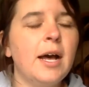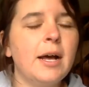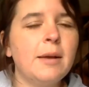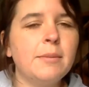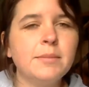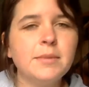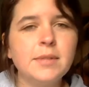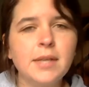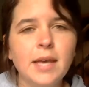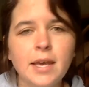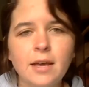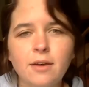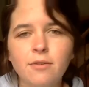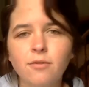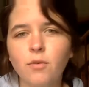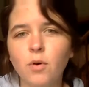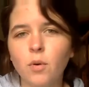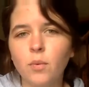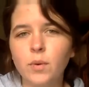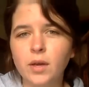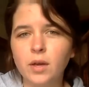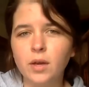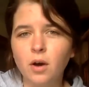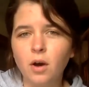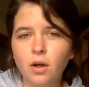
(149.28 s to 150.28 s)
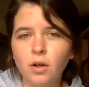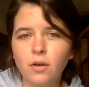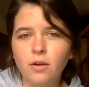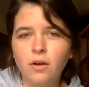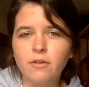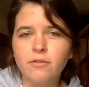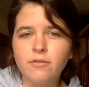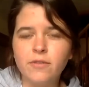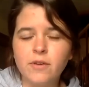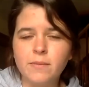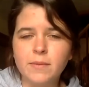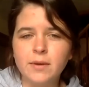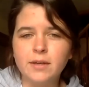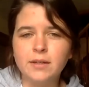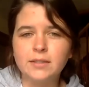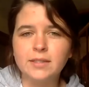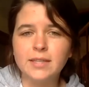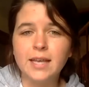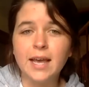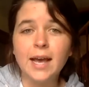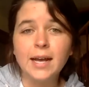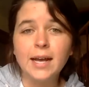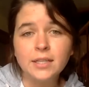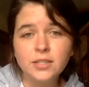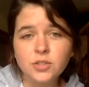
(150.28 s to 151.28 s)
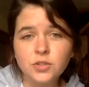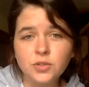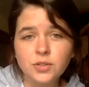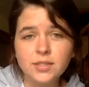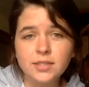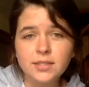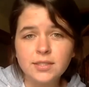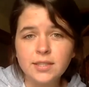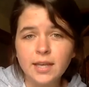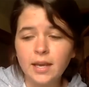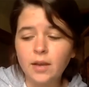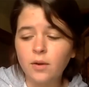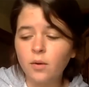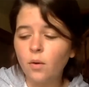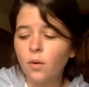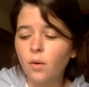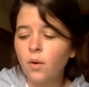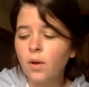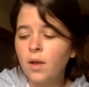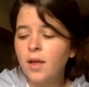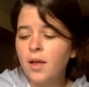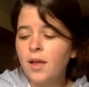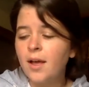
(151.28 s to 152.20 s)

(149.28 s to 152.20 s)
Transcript: day of what we call a female's estrus cycle.